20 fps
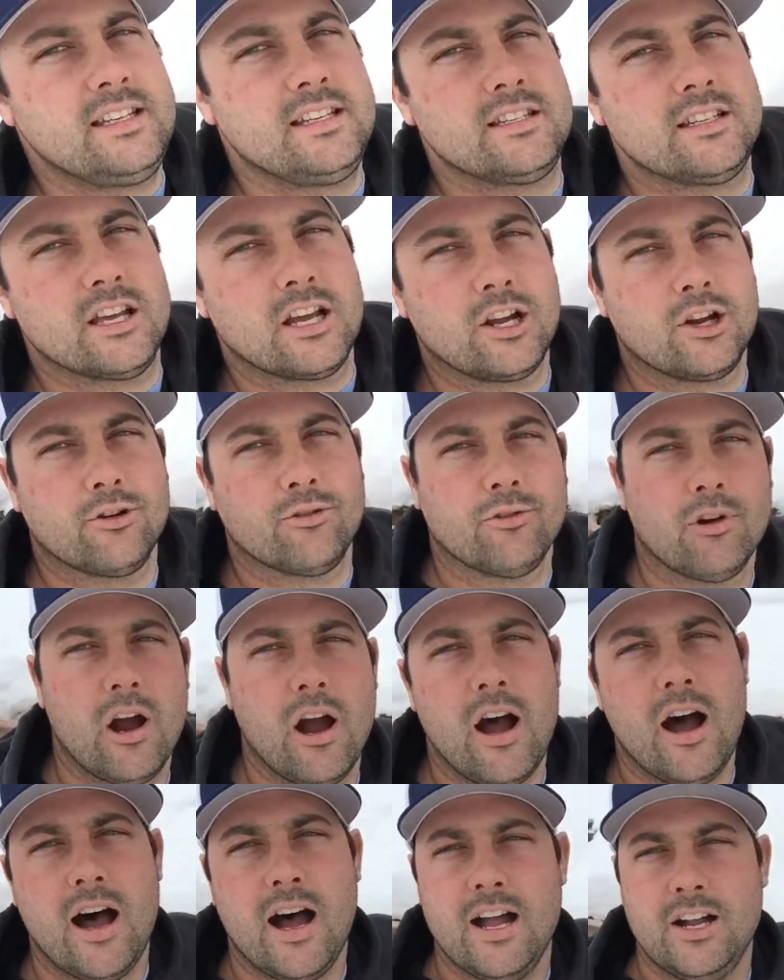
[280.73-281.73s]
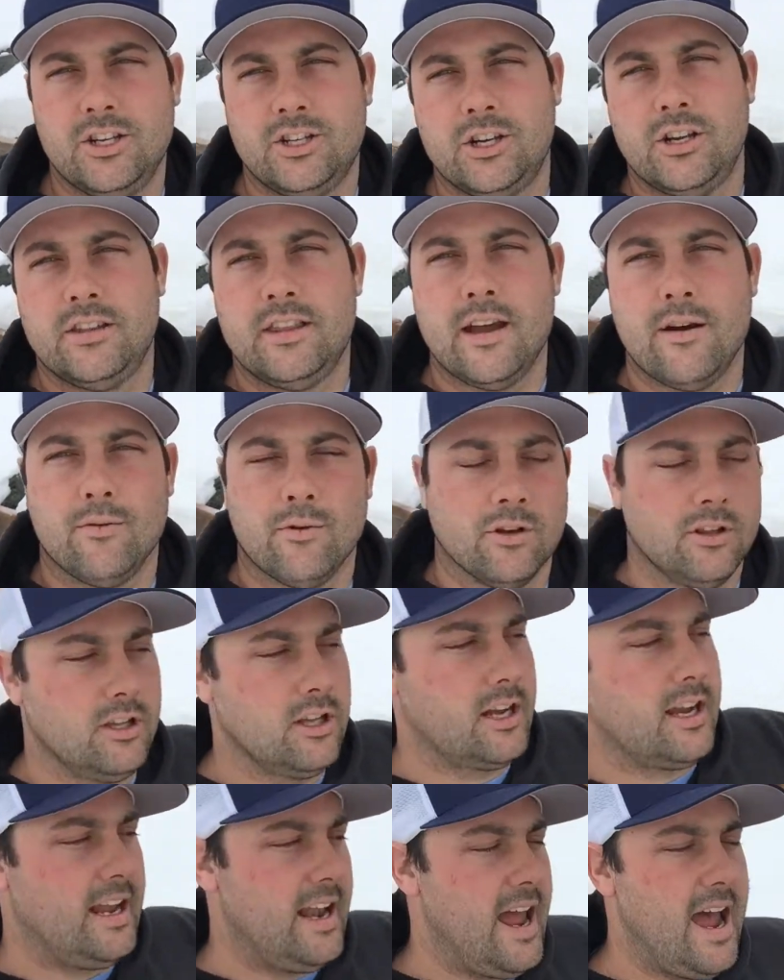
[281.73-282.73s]
is the garage that we're
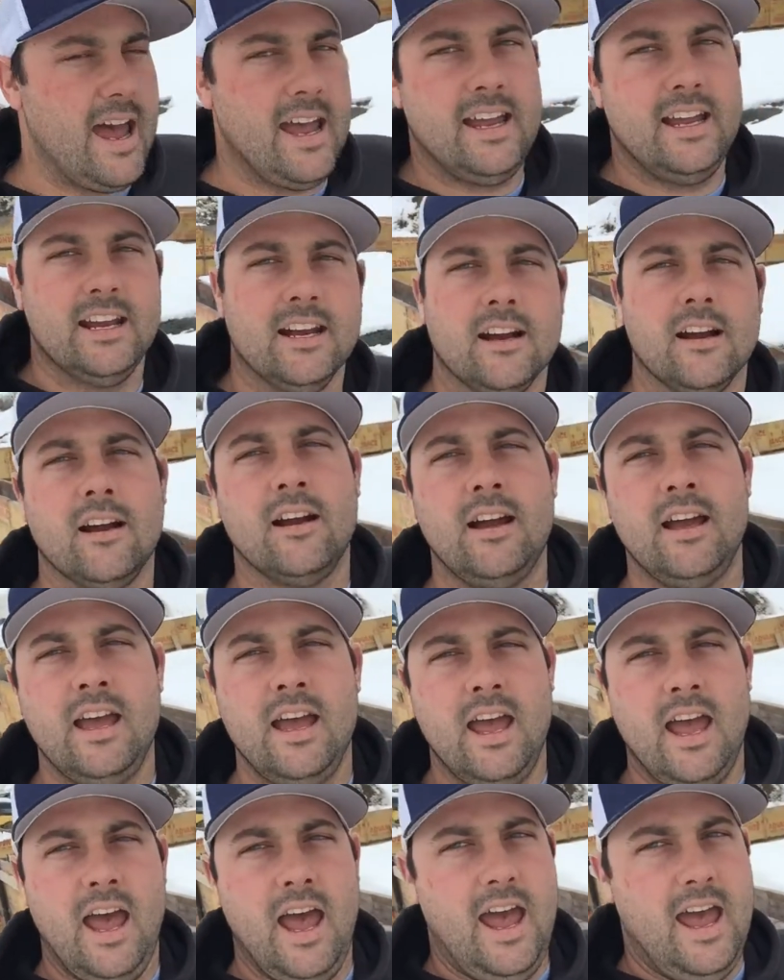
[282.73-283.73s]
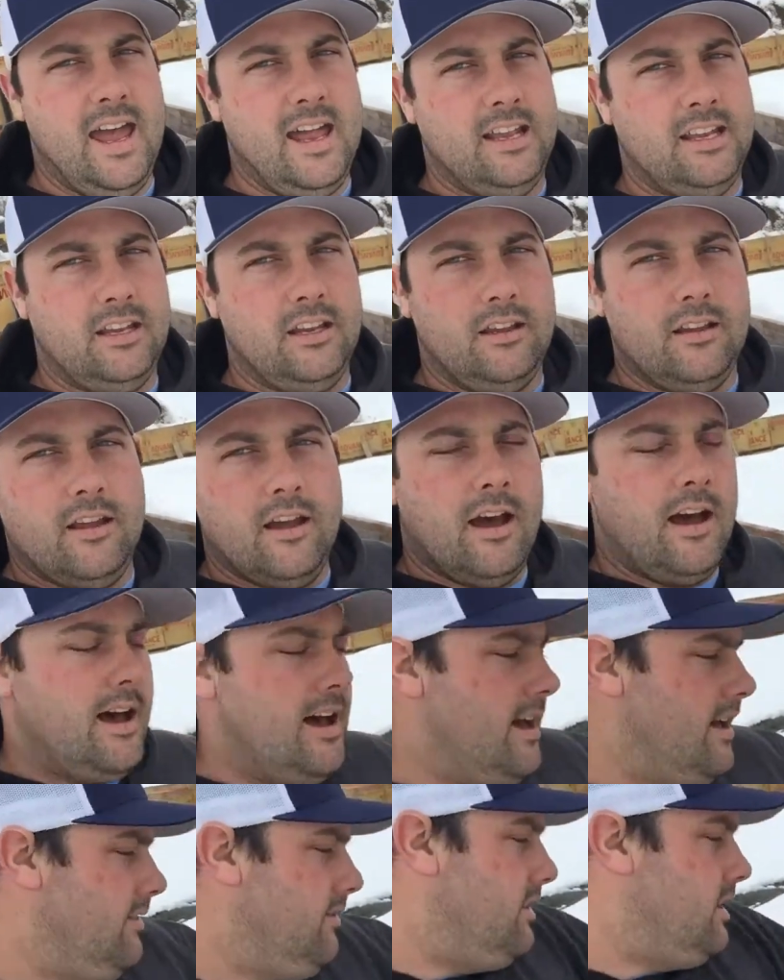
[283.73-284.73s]
looking at here, and
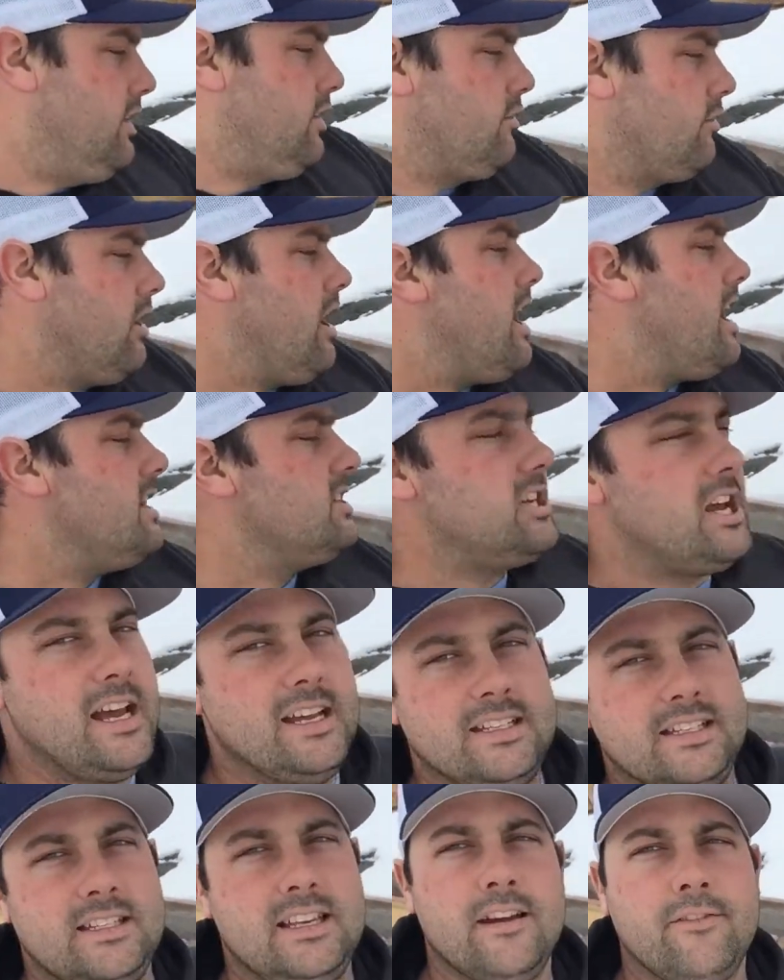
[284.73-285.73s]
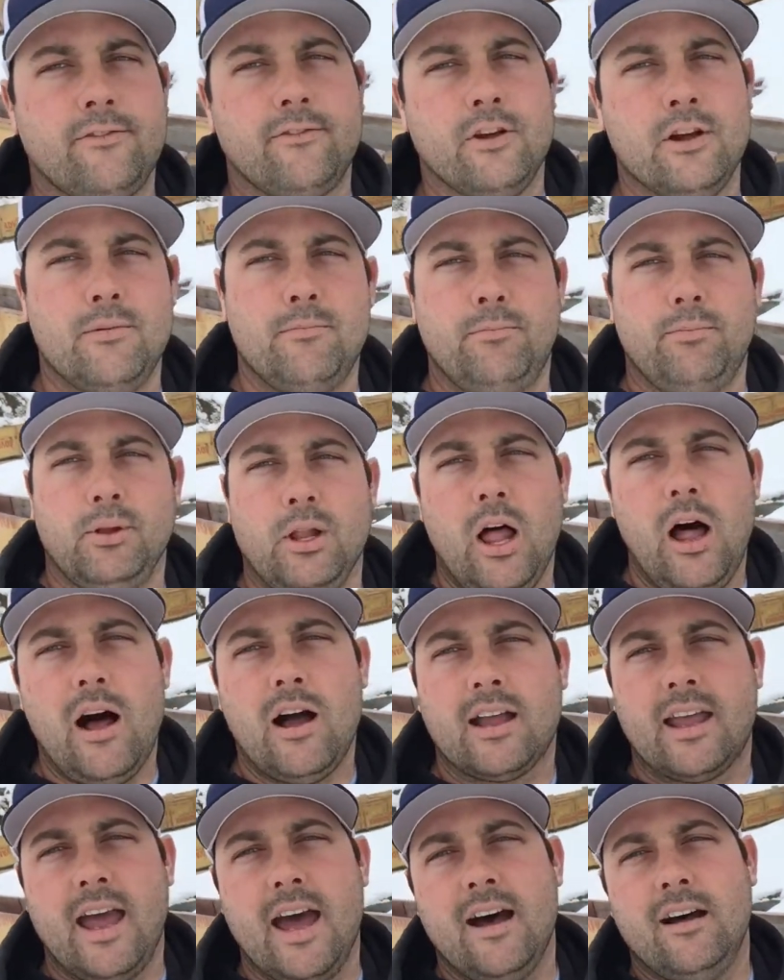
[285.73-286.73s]
the garage has different
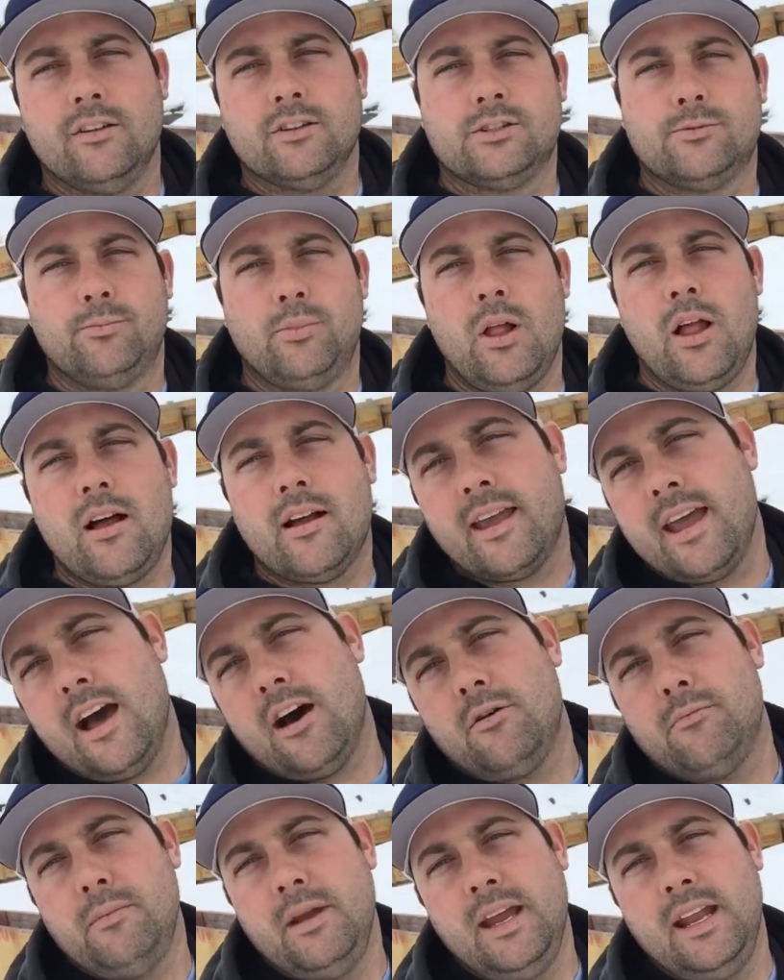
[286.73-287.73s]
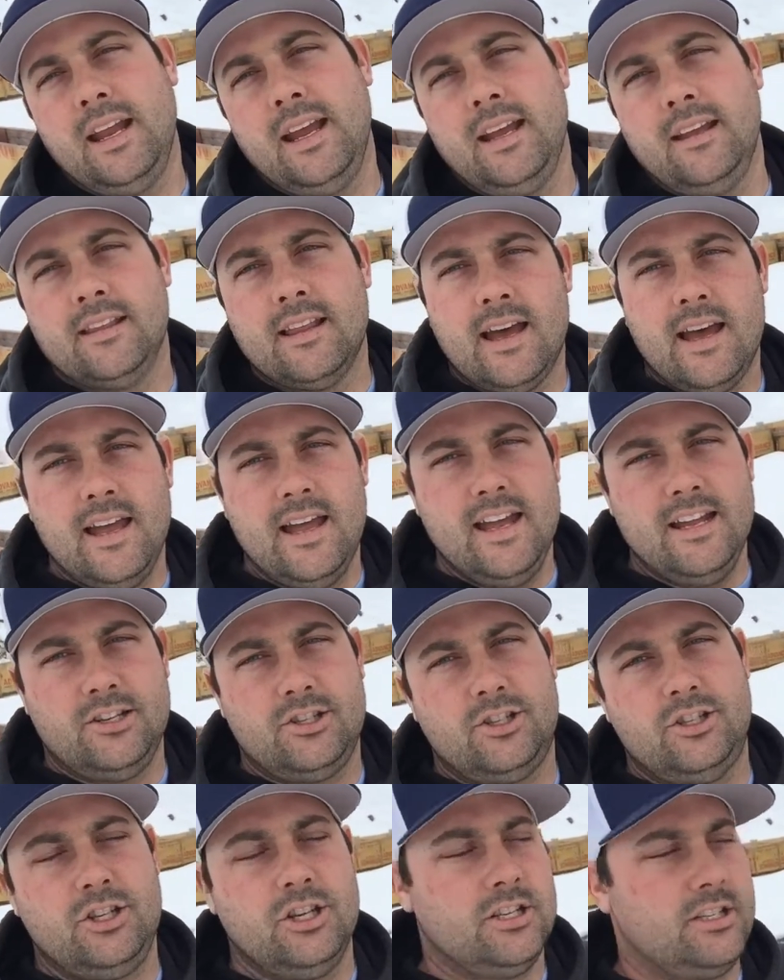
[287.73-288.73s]
blockouts. Blockout meaning that
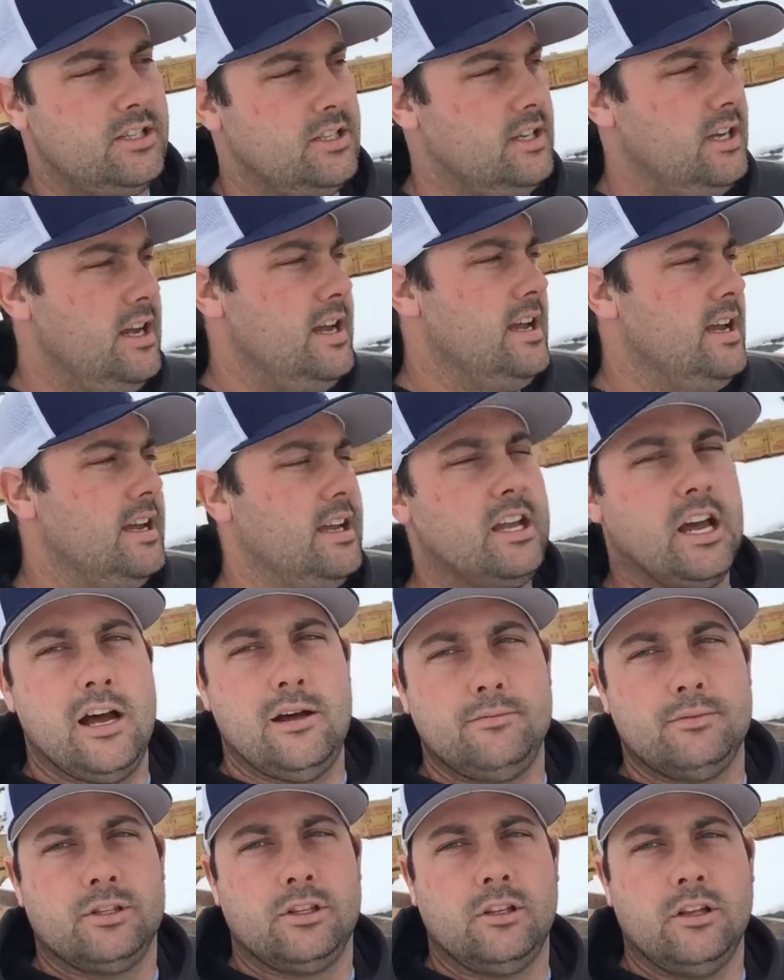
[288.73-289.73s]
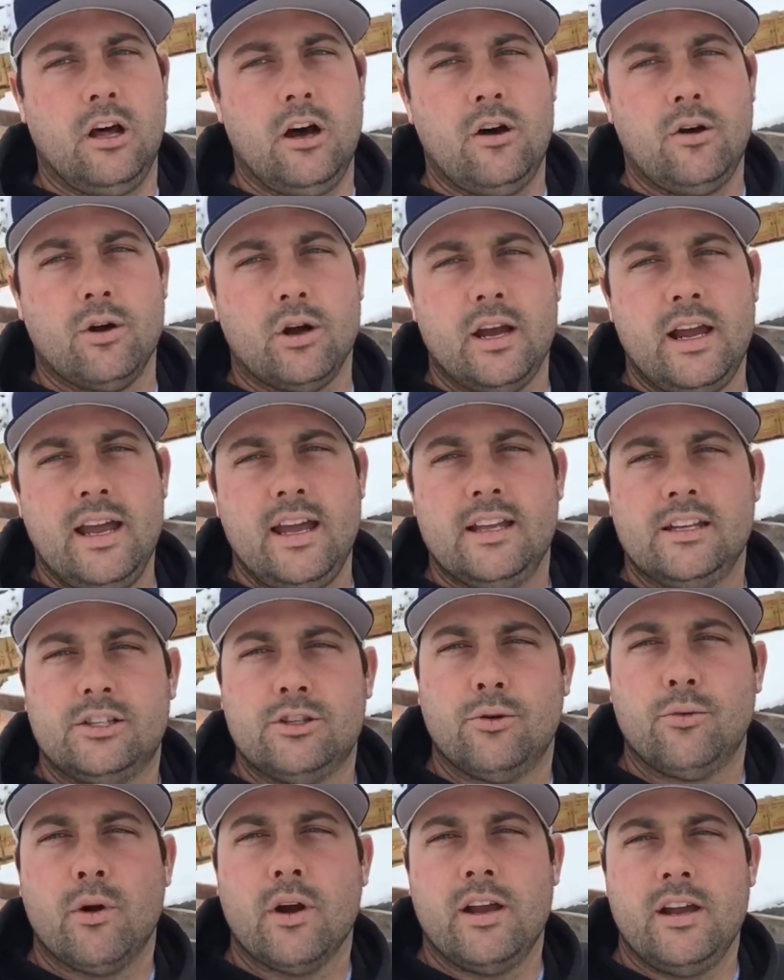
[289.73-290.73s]
it's just comes lower in
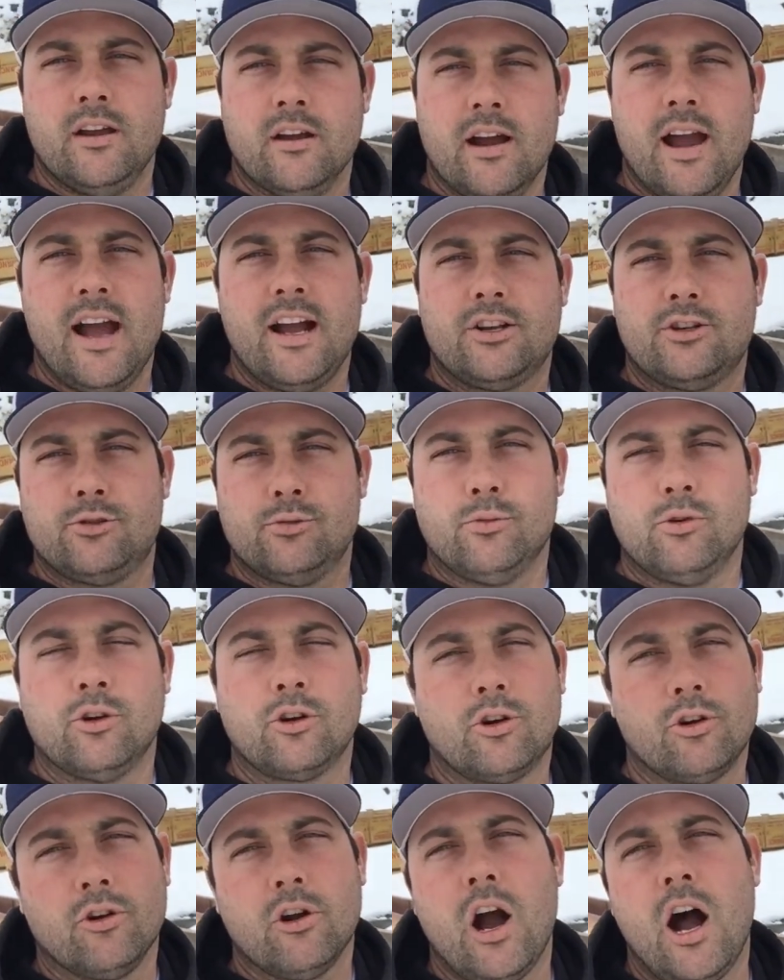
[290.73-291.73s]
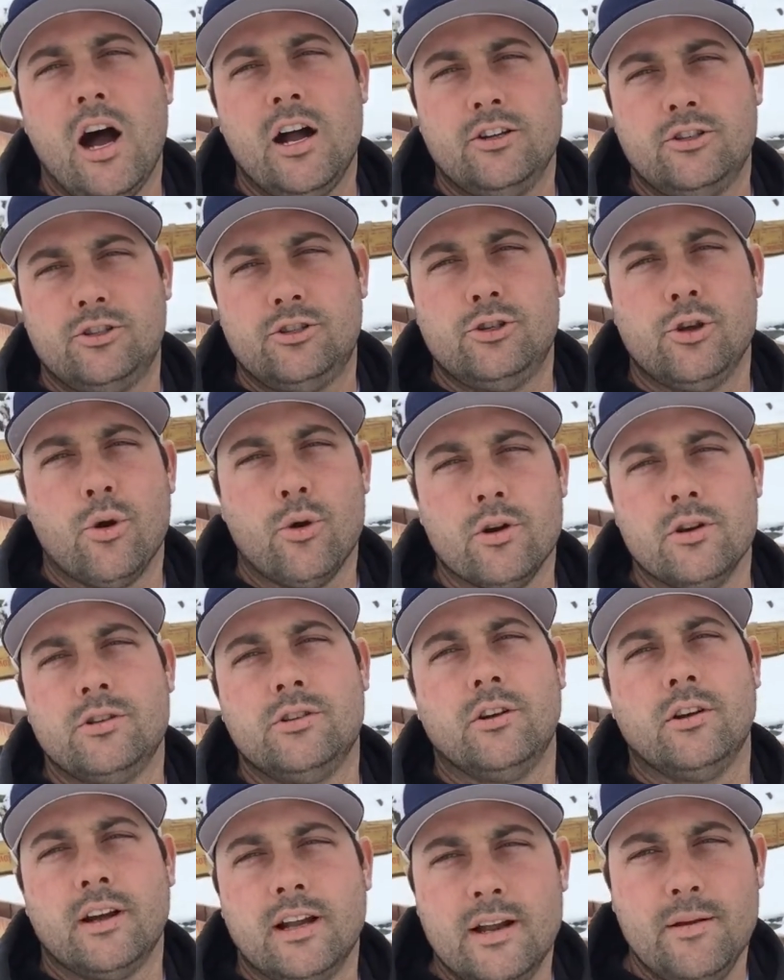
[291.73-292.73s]
to where your actual garage doors
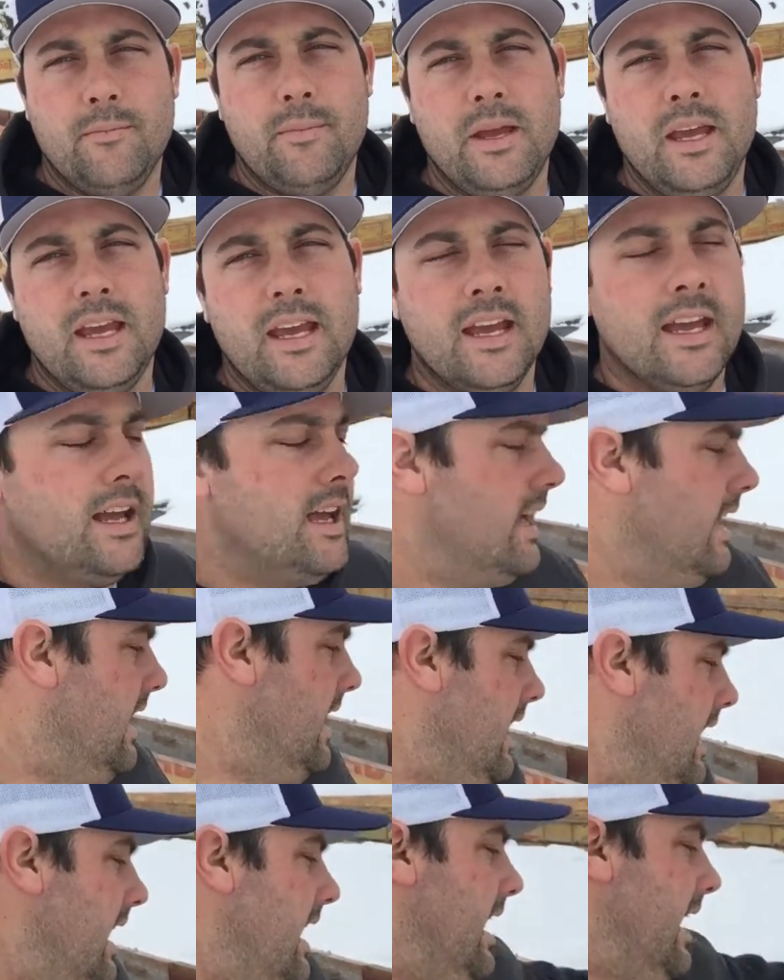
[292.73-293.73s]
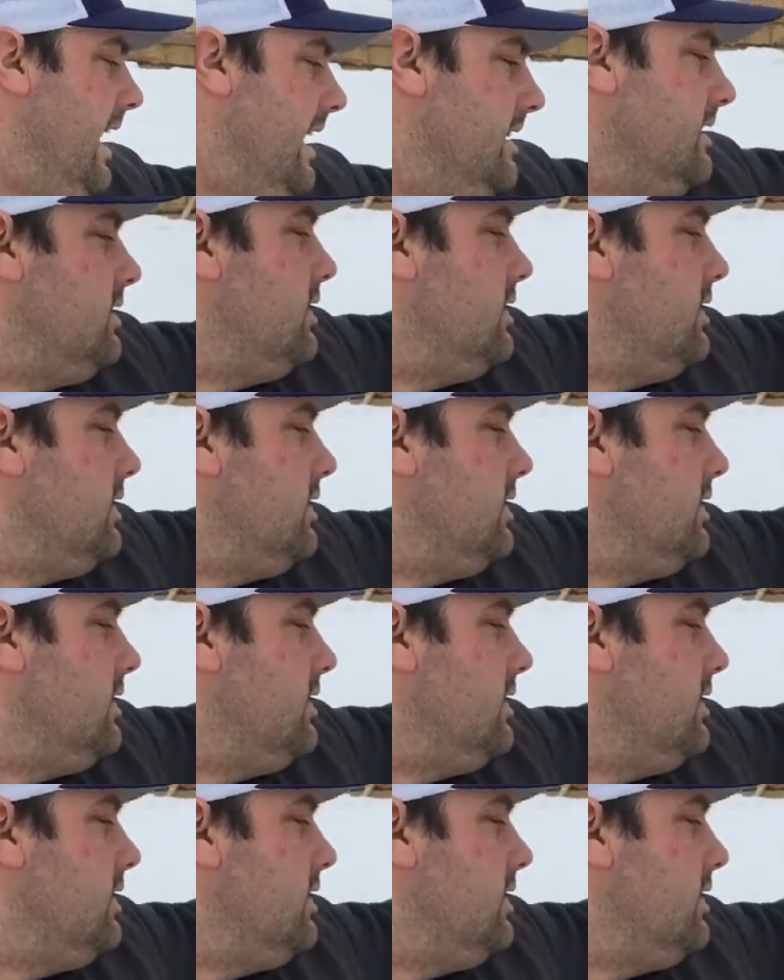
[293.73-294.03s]
are going to be. And